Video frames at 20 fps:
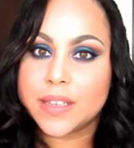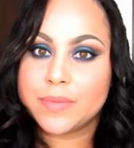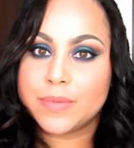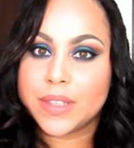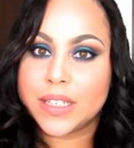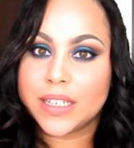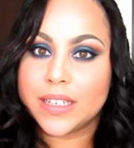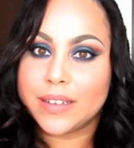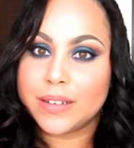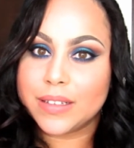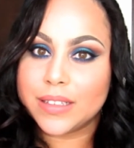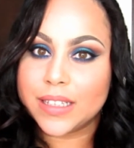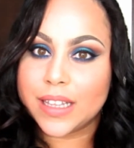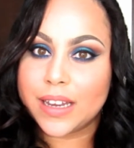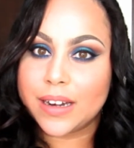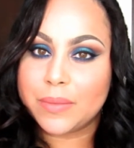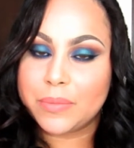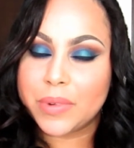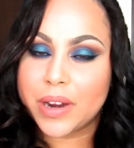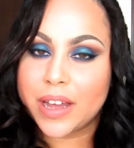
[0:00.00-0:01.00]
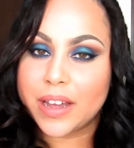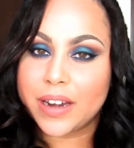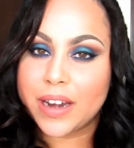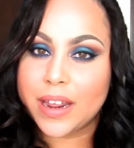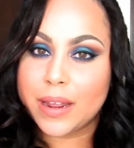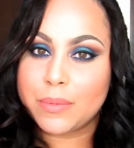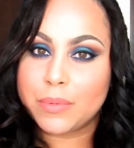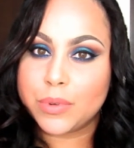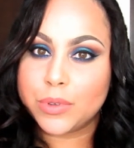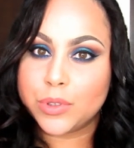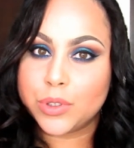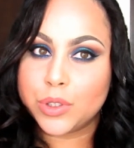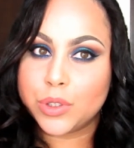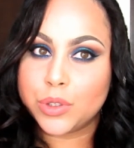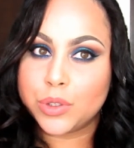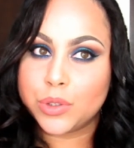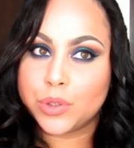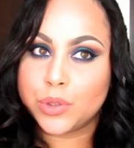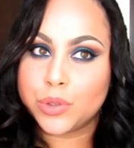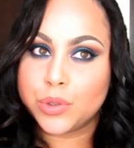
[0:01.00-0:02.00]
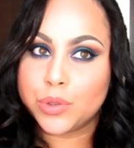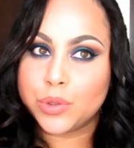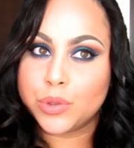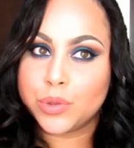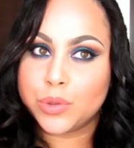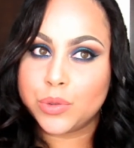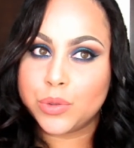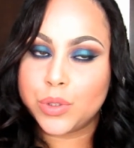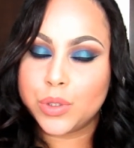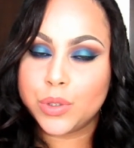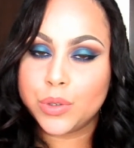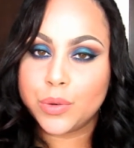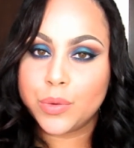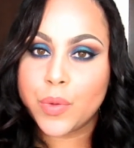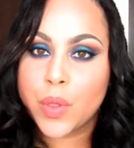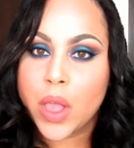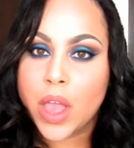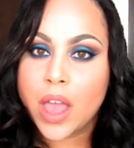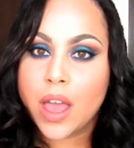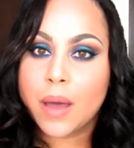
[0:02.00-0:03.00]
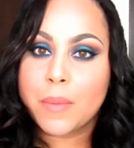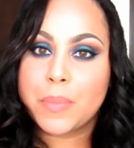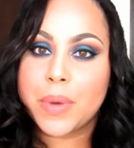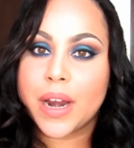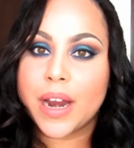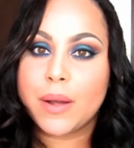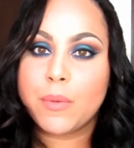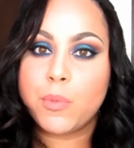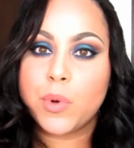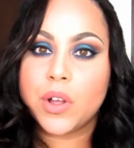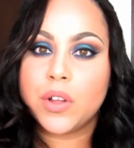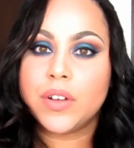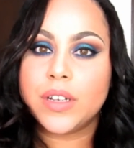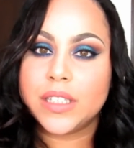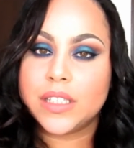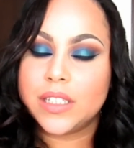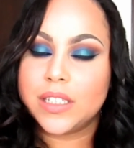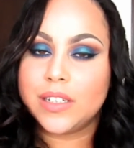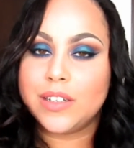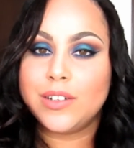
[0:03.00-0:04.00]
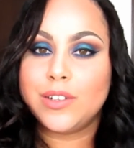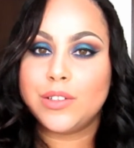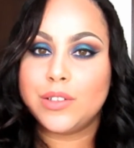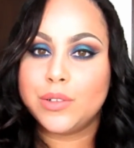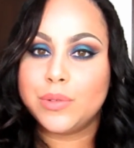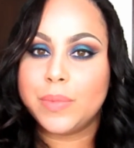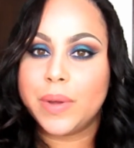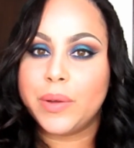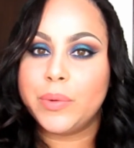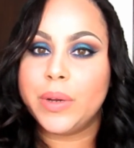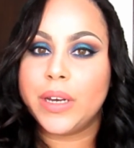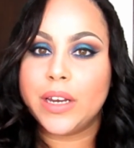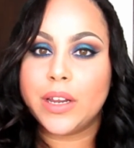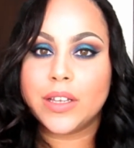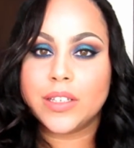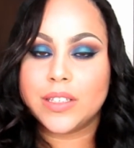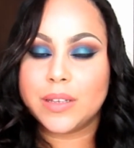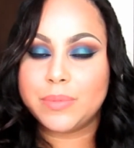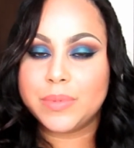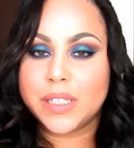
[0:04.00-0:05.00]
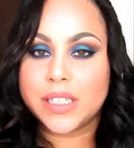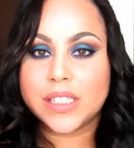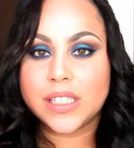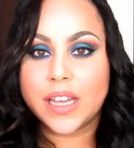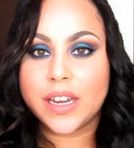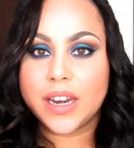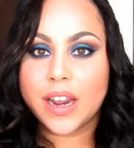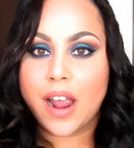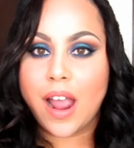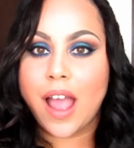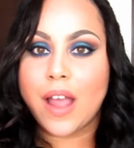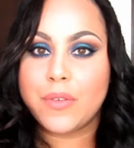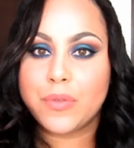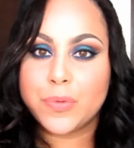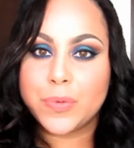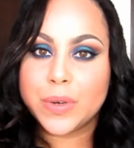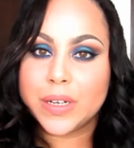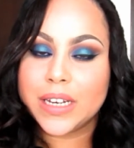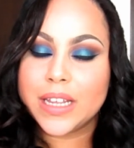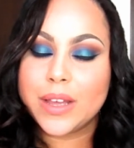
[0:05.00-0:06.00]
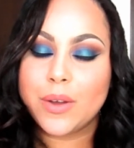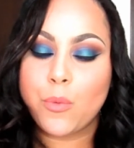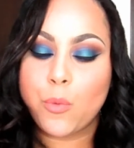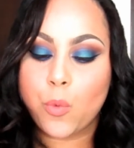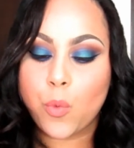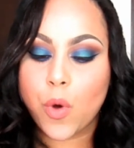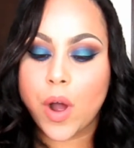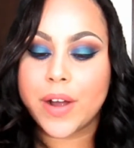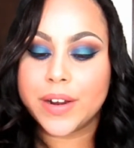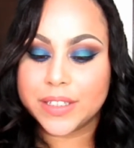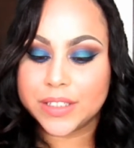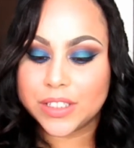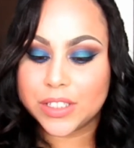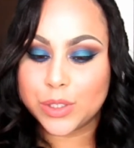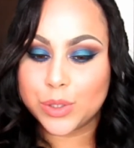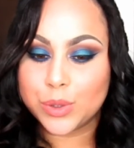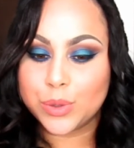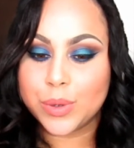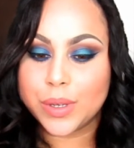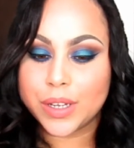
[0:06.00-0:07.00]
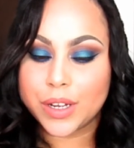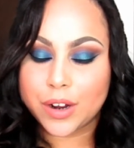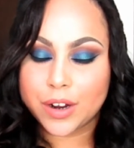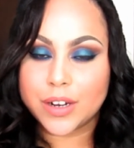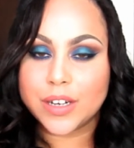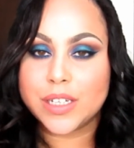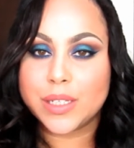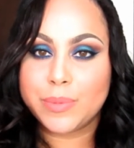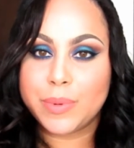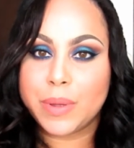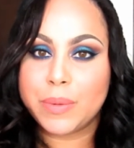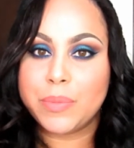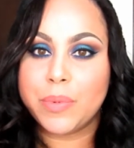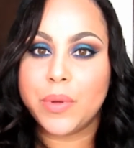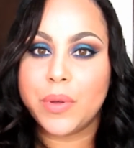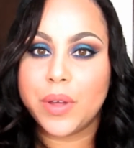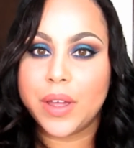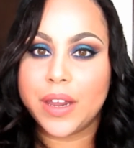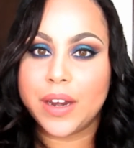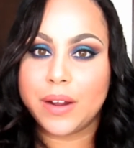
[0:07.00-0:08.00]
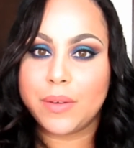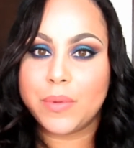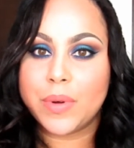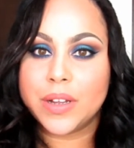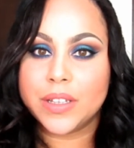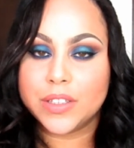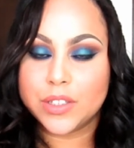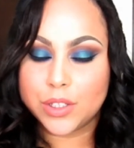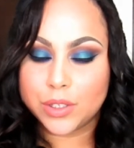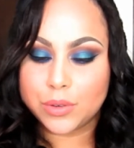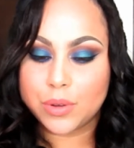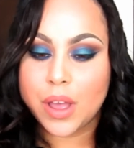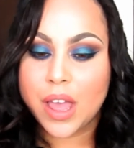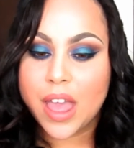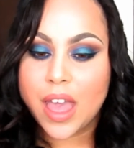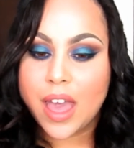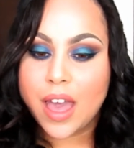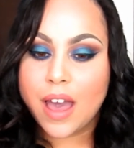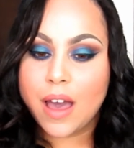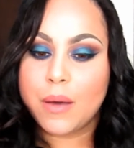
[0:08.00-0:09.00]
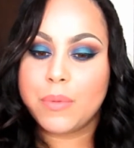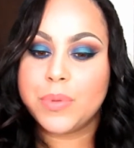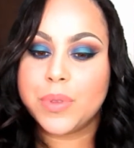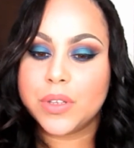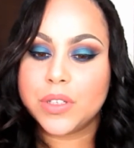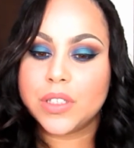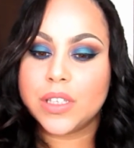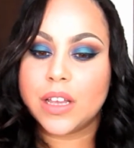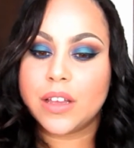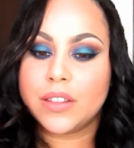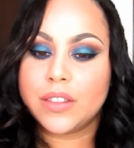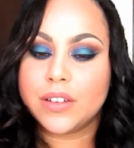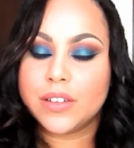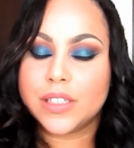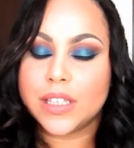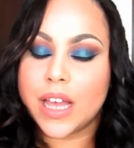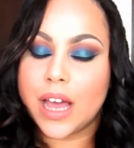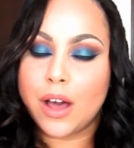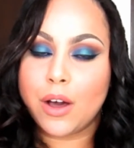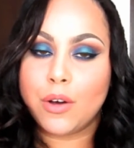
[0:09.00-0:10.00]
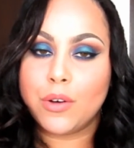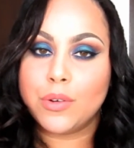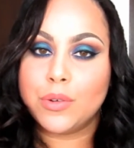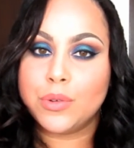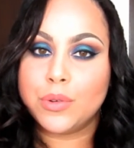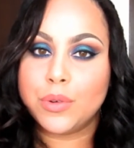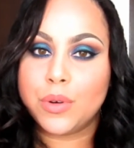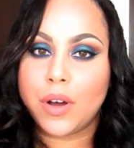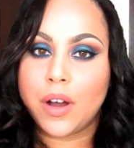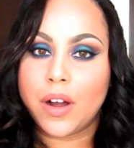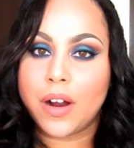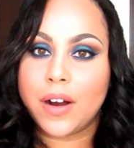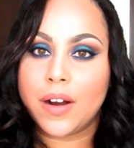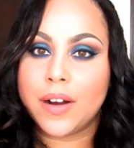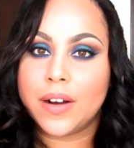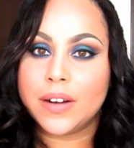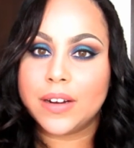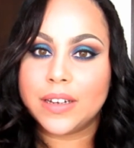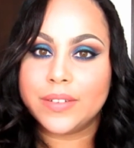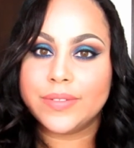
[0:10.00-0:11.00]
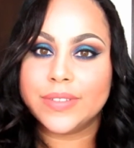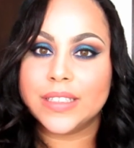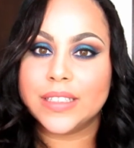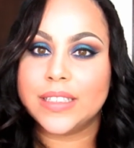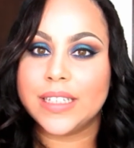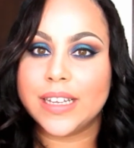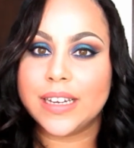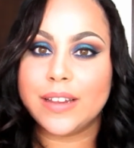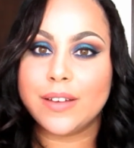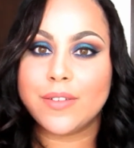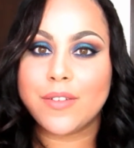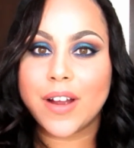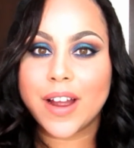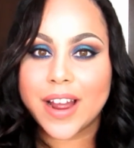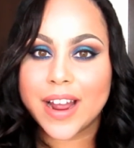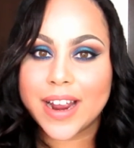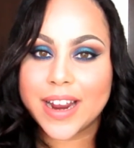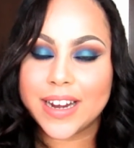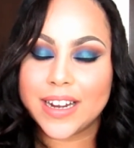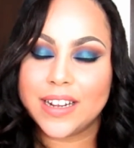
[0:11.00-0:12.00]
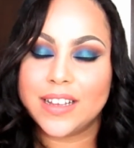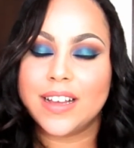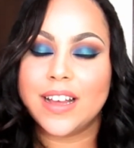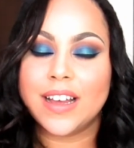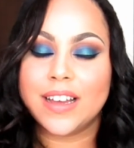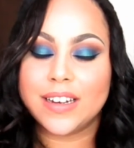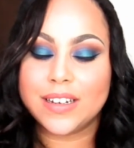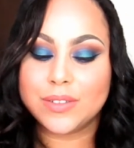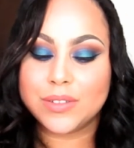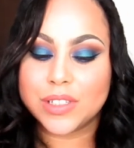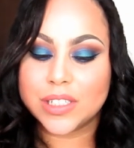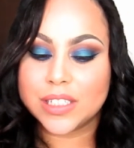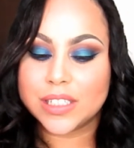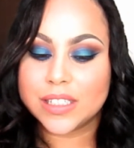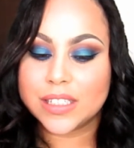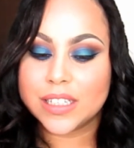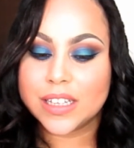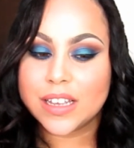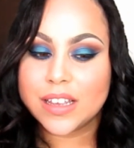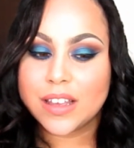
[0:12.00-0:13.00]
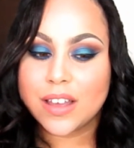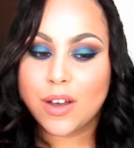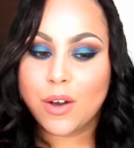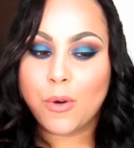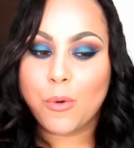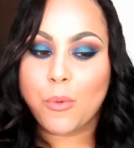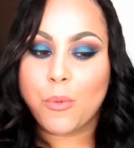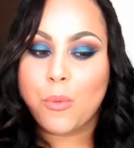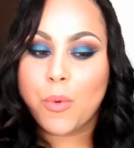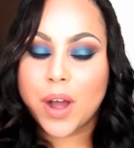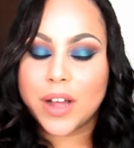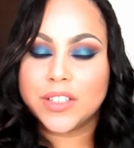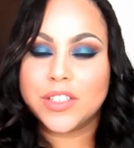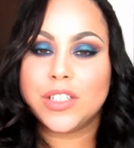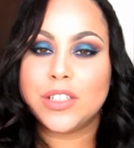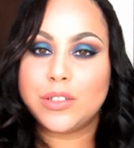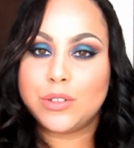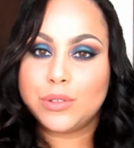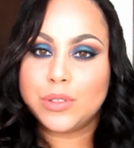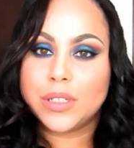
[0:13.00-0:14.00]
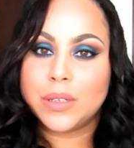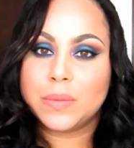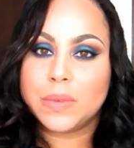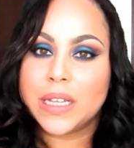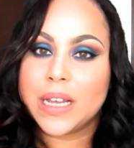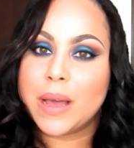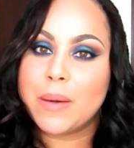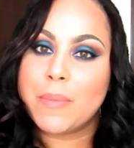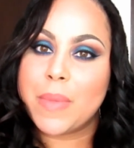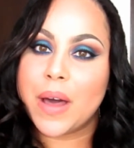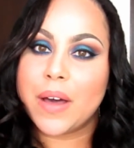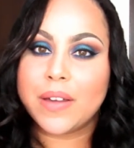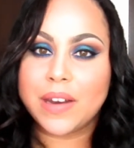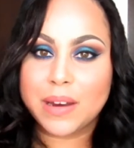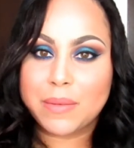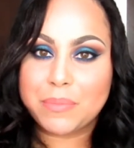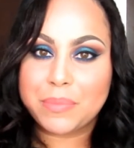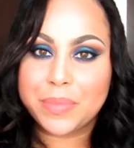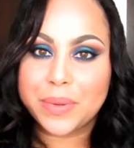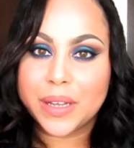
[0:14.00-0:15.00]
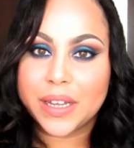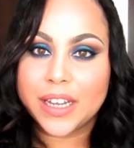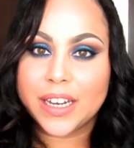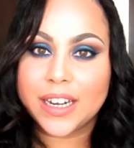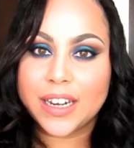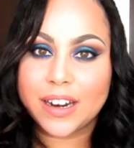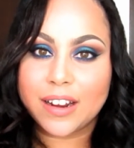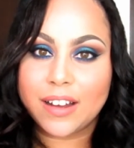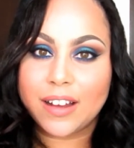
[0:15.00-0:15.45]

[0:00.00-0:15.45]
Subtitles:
something that I'm not able to do, but I will continue to do my weight loss updates on here. I really want to encourage people, and I want to help those others out who are living the daily grind and kind of just want to do something about it, but